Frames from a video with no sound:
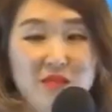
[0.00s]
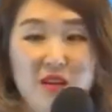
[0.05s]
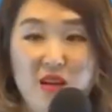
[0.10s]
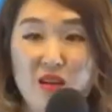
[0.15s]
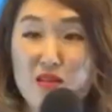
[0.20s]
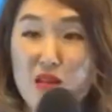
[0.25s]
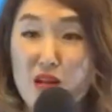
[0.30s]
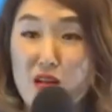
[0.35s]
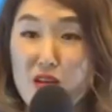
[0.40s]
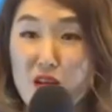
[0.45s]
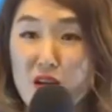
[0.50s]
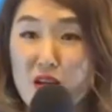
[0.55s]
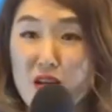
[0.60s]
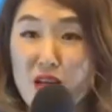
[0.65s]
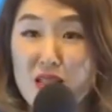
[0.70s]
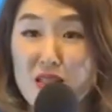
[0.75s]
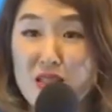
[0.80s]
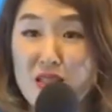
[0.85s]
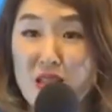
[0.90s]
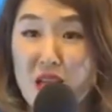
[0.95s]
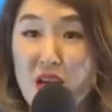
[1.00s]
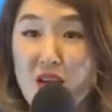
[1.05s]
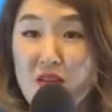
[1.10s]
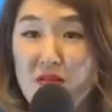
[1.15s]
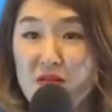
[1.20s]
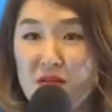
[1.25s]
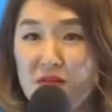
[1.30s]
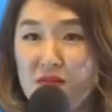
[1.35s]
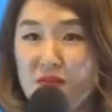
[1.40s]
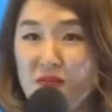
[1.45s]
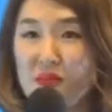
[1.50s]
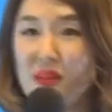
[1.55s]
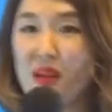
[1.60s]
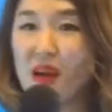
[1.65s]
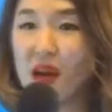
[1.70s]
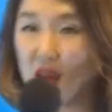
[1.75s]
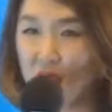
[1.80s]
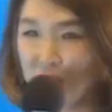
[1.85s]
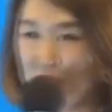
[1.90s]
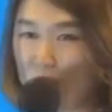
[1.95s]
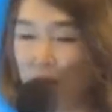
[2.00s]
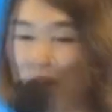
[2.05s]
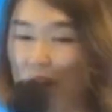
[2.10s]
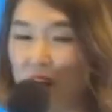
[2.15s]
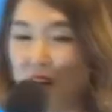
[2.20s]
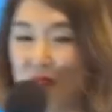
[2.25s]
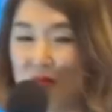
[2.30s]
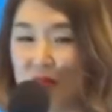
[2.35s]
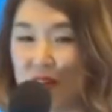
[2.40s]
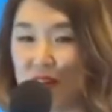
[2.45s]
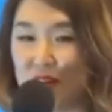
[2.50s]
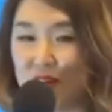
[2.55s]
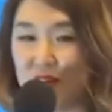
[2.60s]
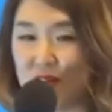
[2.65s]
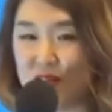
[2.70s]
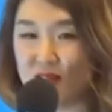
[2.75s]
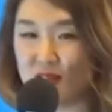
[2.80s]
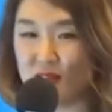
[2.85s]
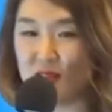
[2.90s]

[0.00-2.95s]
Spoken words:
Is that good and safe and powerful?